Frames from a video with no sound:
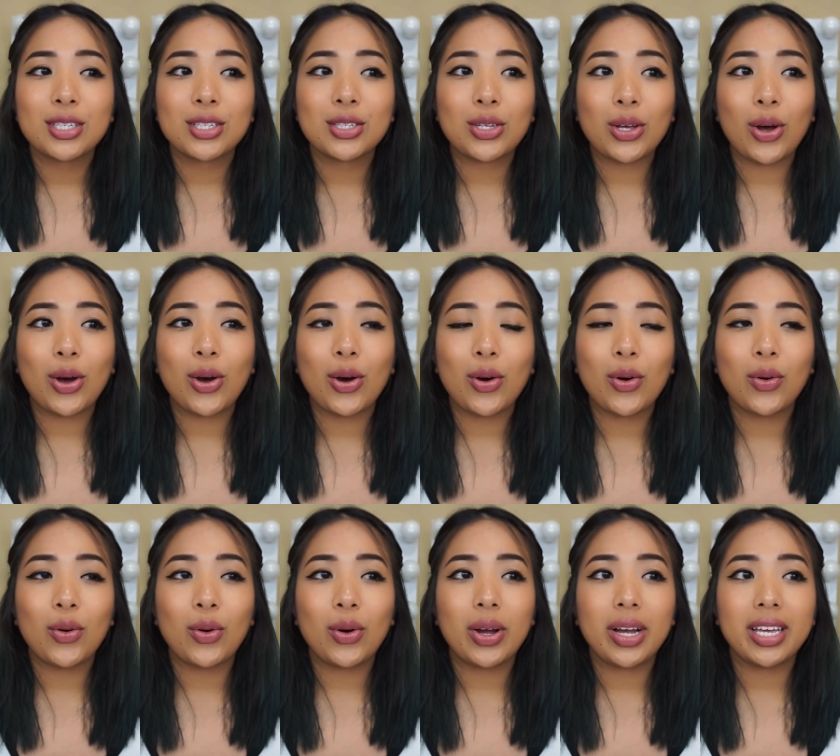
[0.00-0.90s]

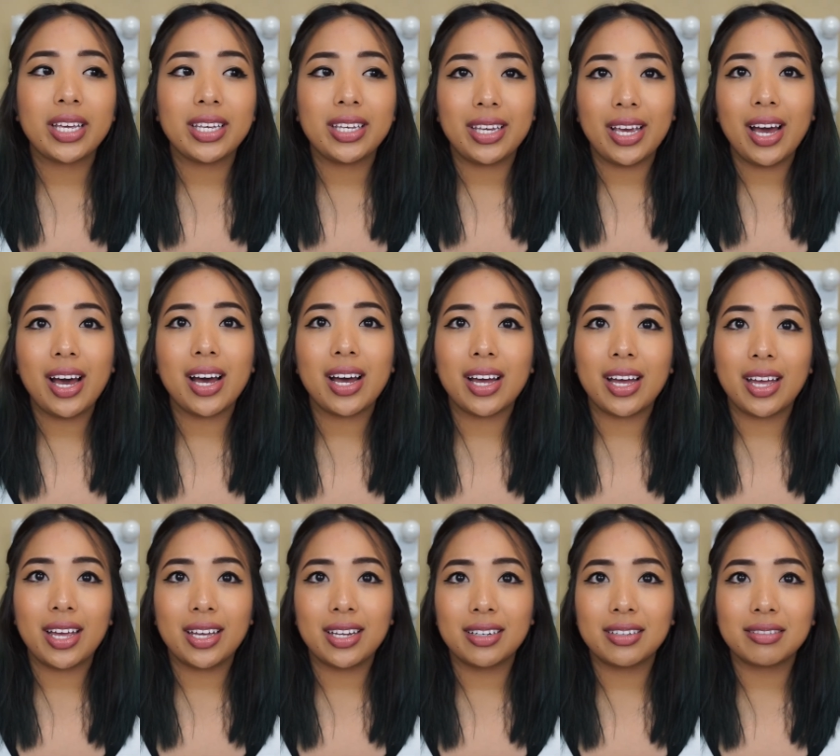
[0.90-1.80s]
So yeah,
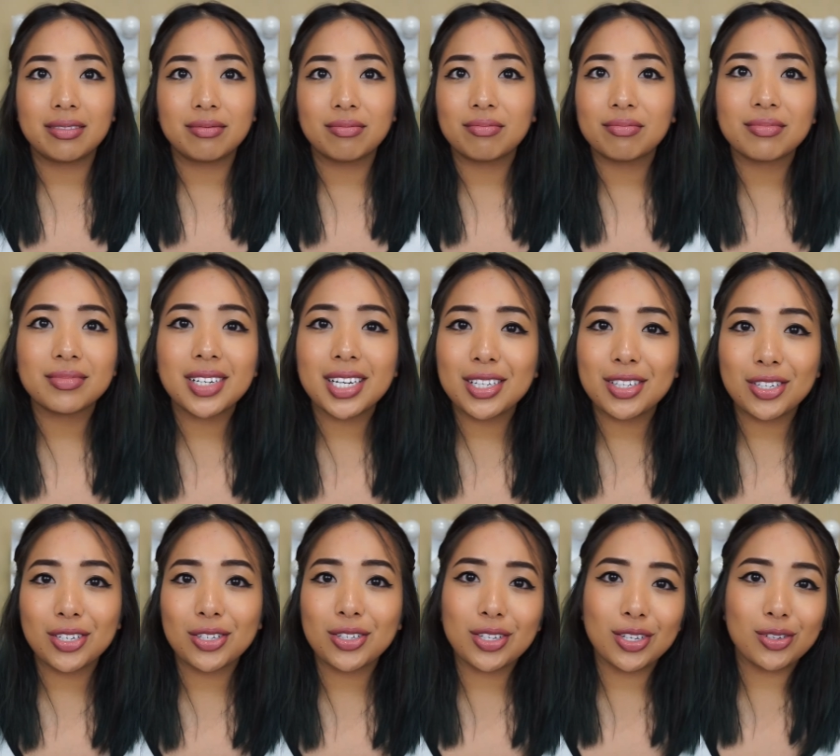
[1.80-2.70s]
and it's
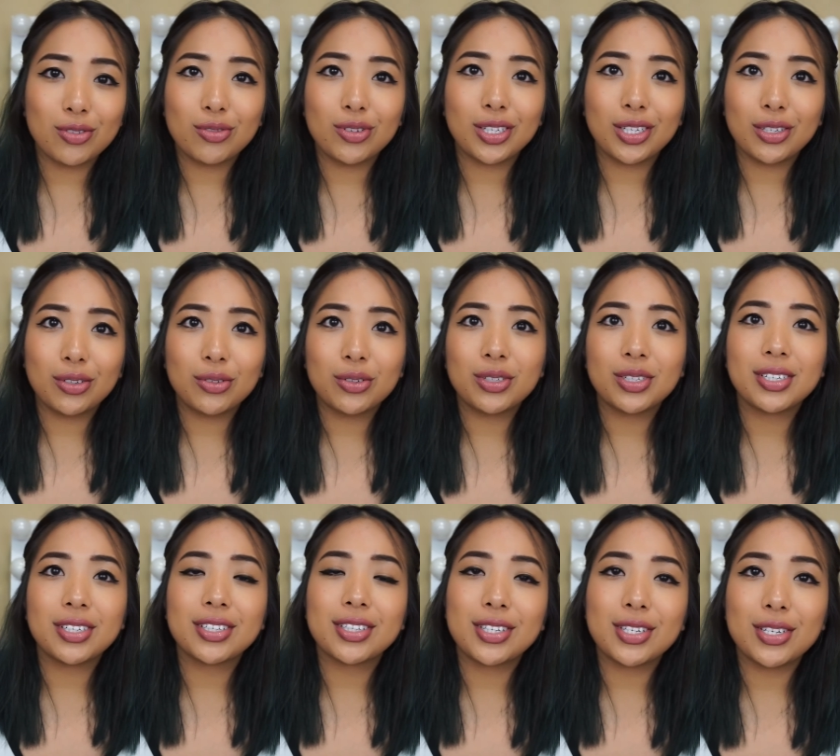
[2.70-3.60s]
just it's really
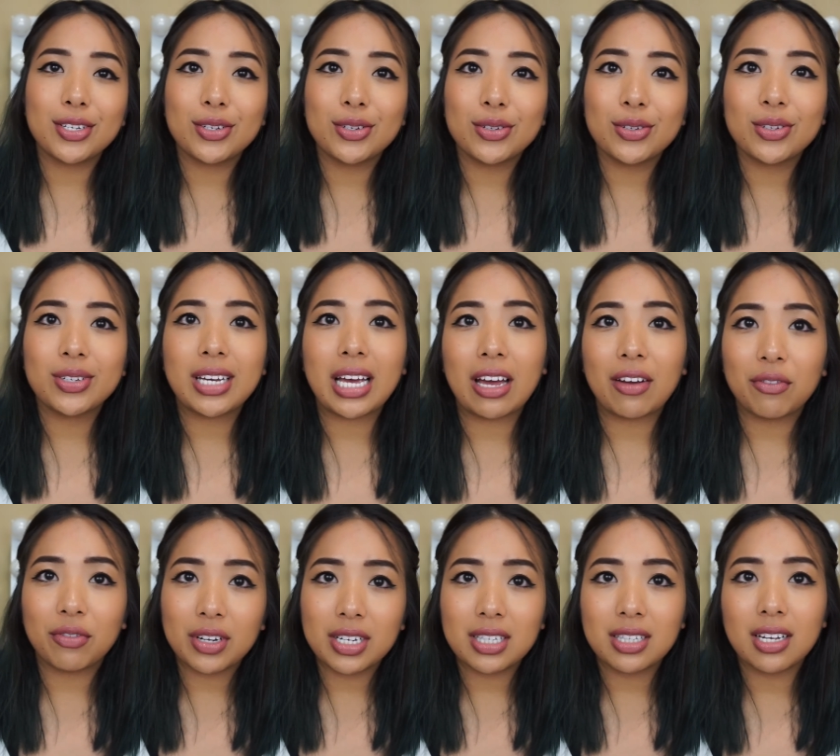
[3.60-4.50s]
cool to
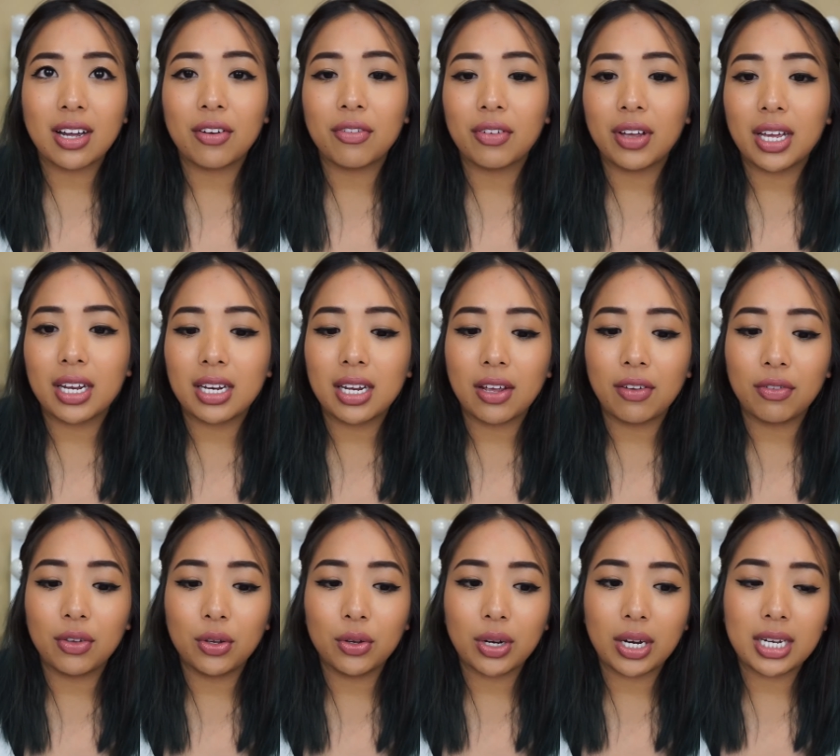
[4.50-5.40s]
get free stuff. And
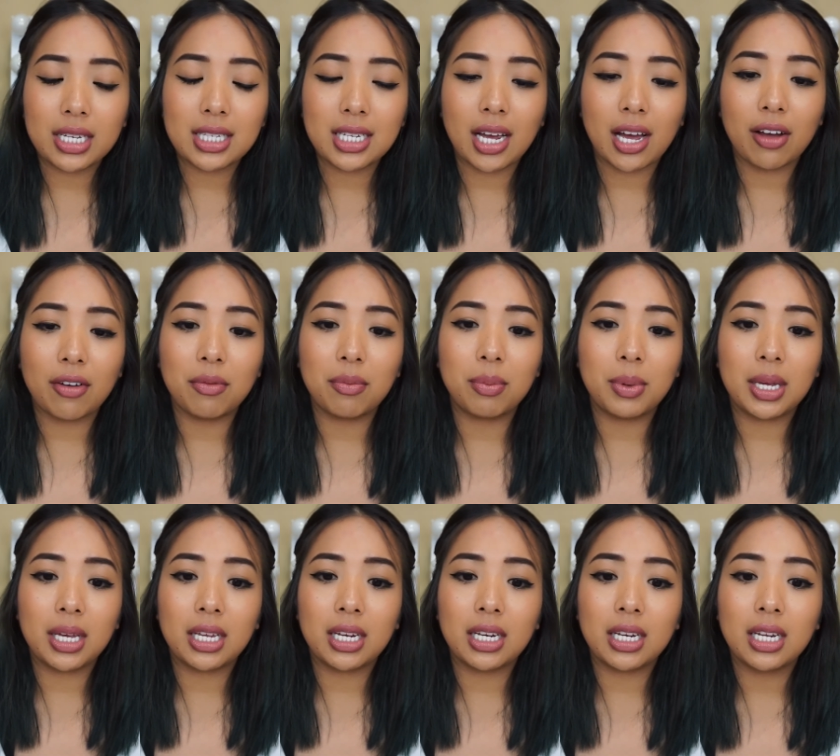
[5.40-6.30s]
if you guys have
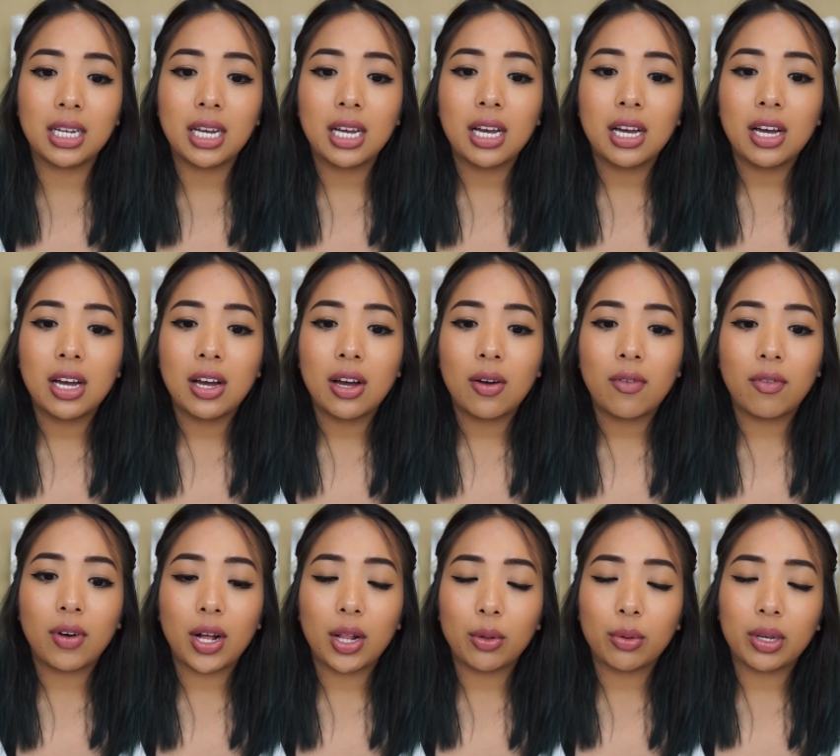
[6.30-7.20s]
been
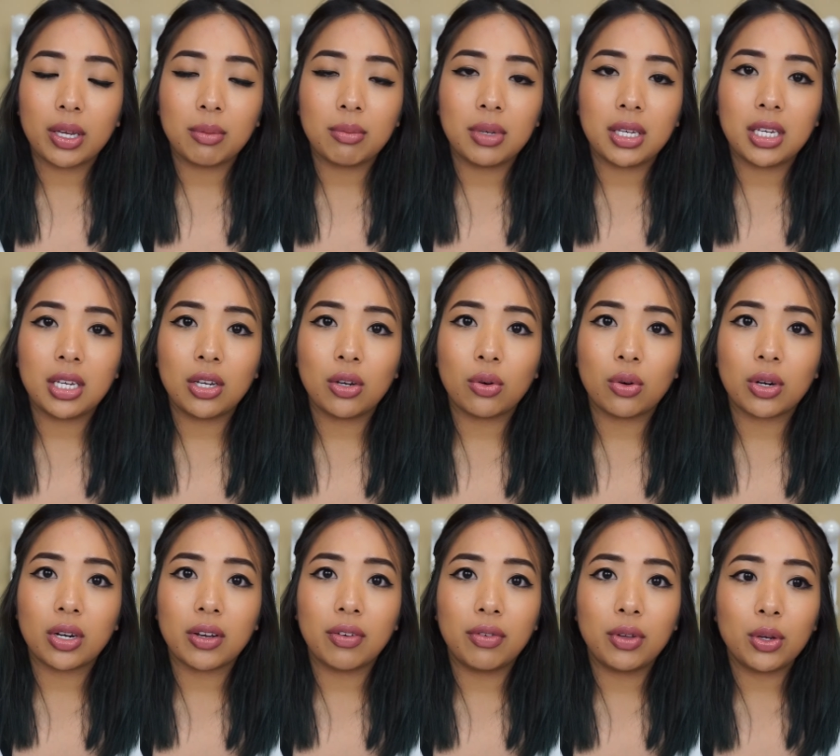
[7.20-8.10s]
following me
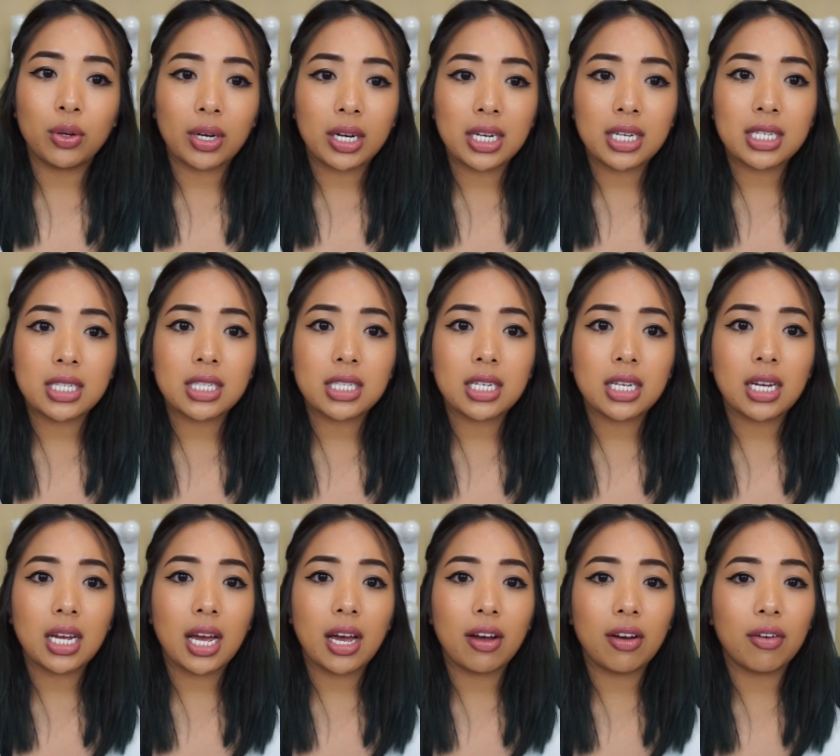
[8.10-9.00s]
or if you guys
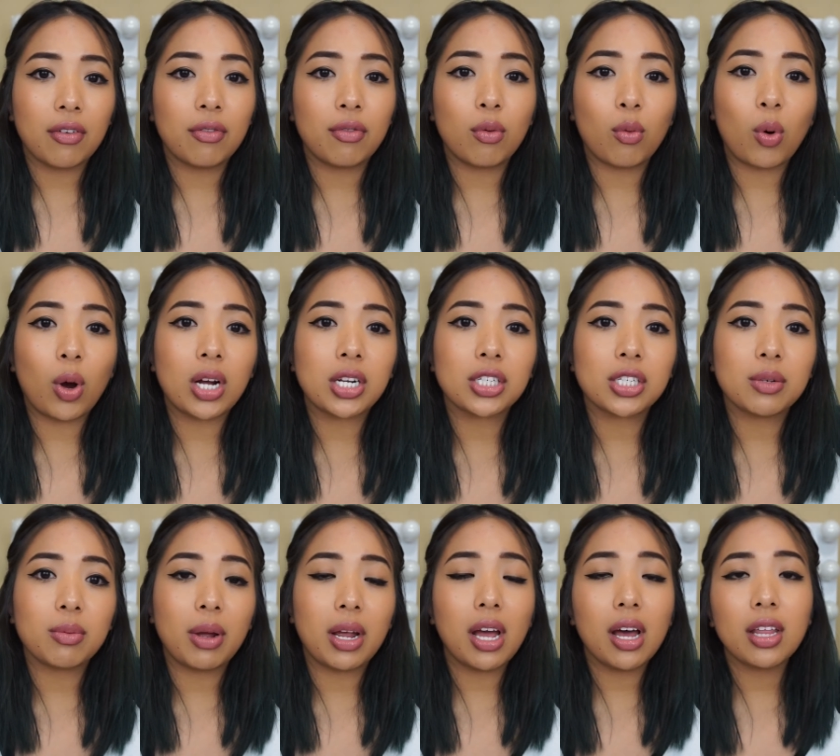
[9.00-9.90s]
have
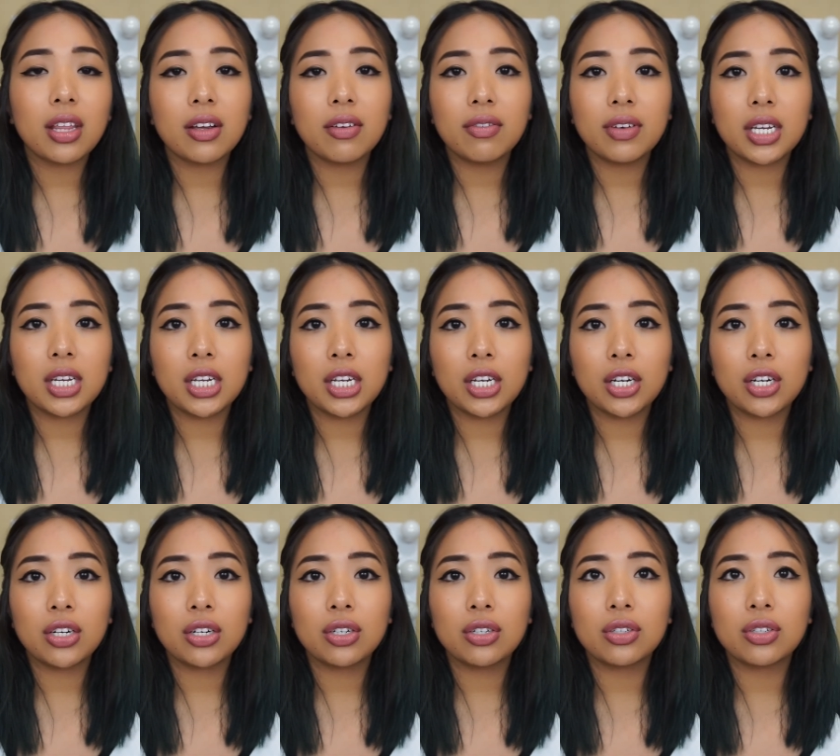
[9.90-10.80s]
watched my other
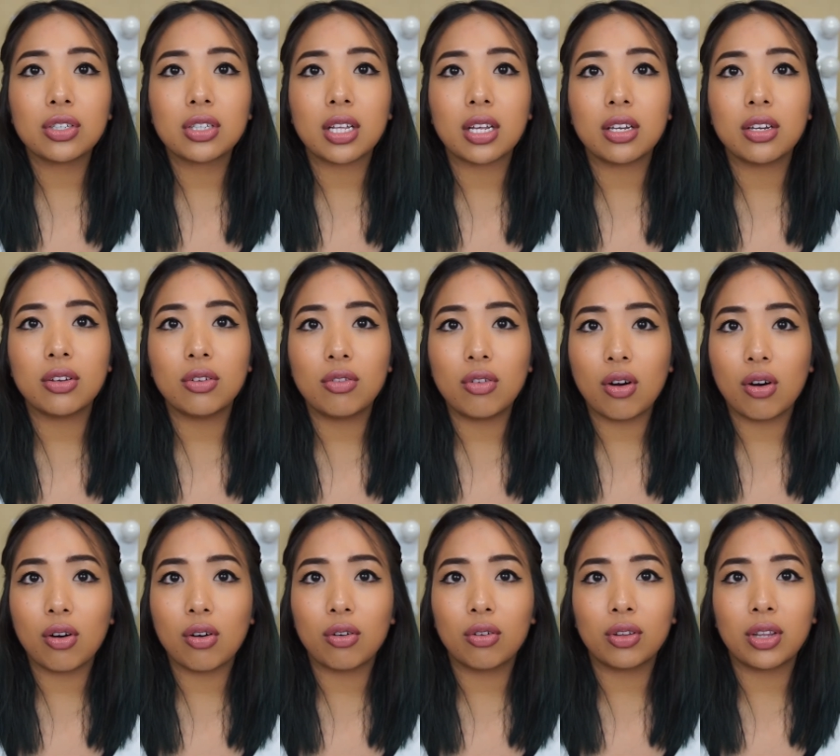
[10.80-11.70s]
videos, then you
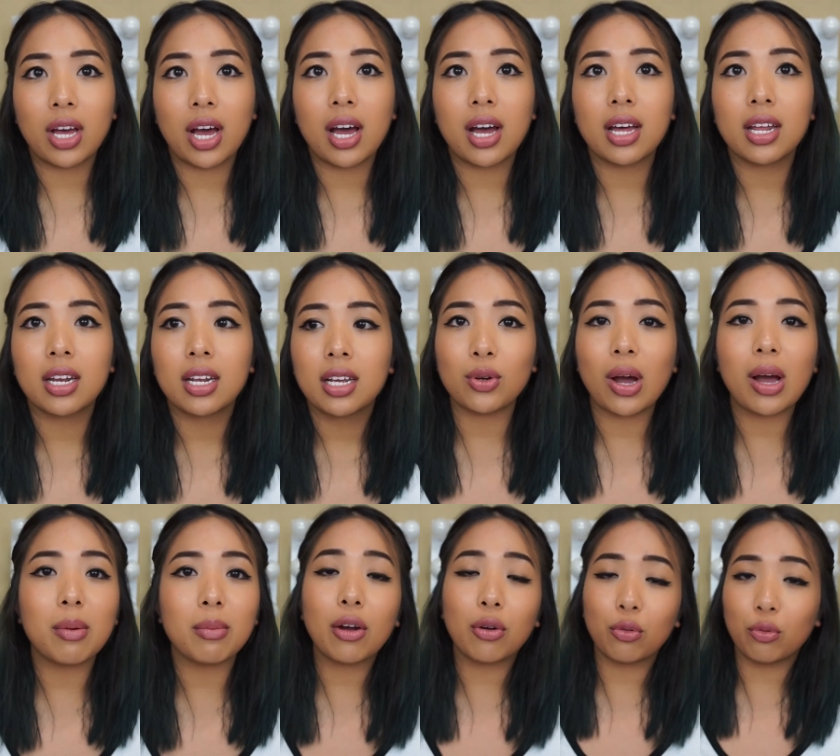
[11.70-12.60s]
know that
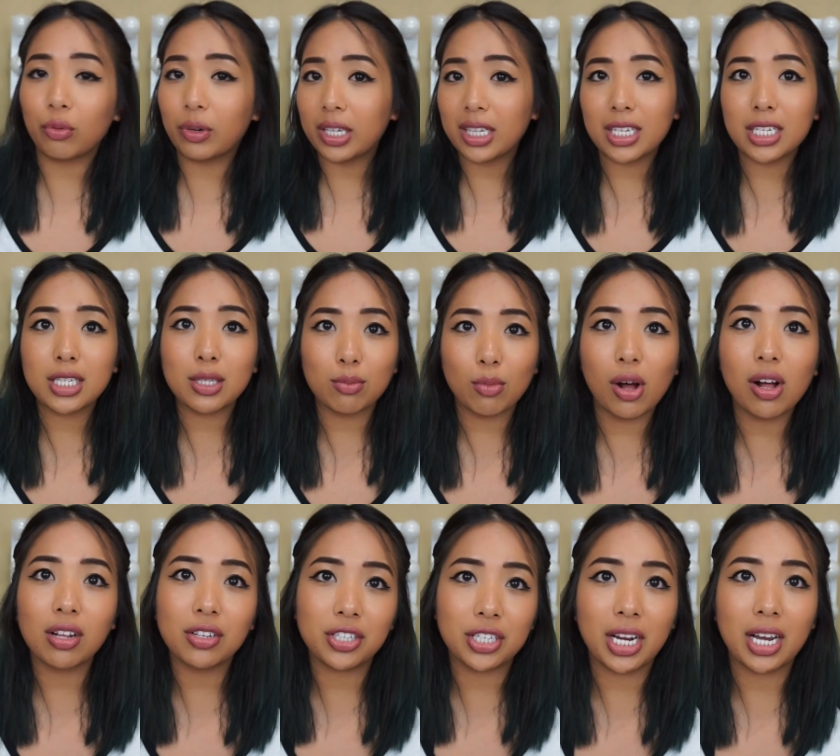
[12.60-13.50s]
I'm a really
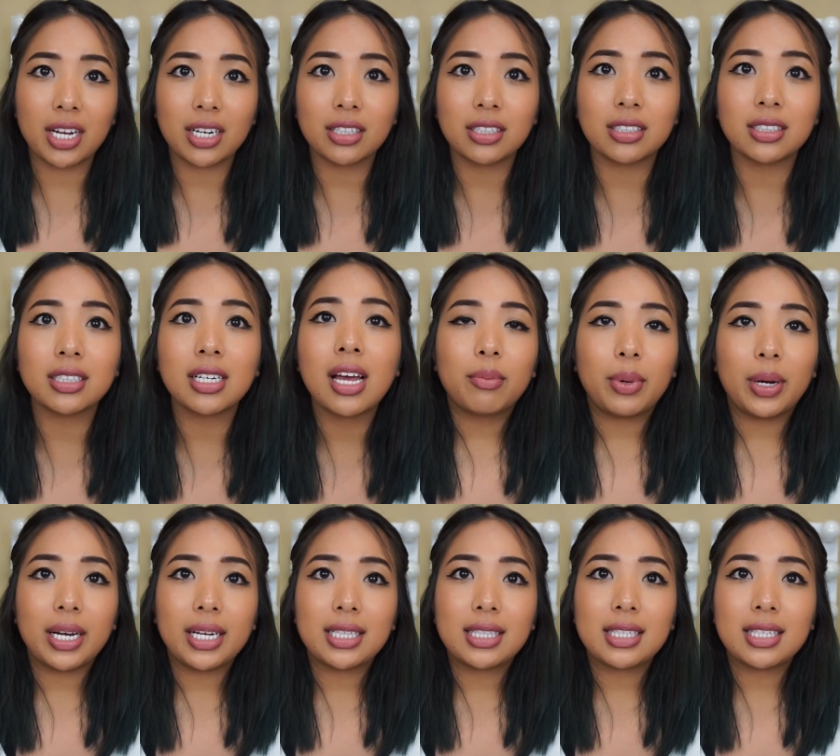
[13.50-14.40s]
small channel,
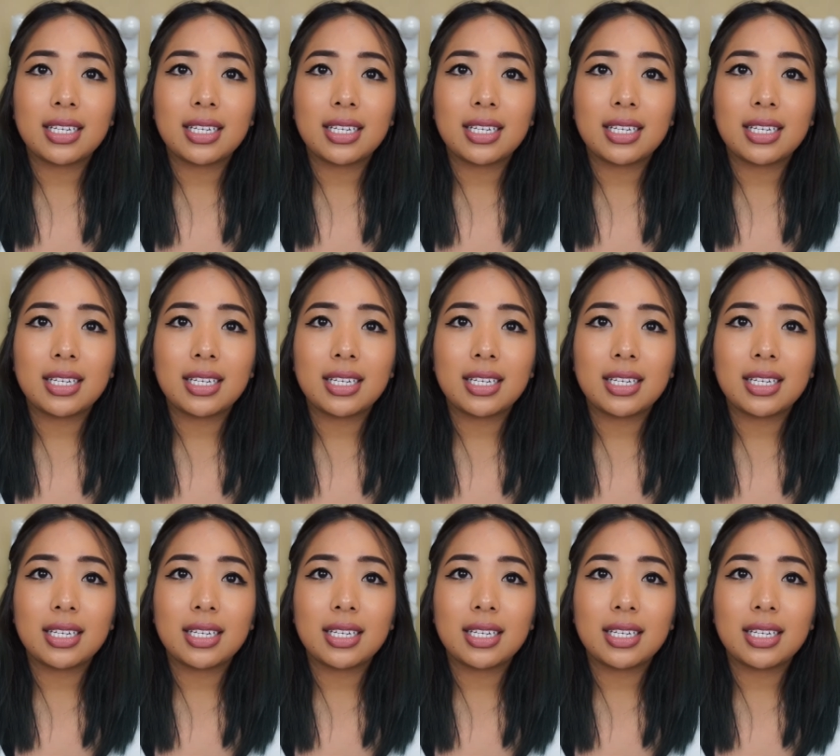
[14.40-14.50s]
but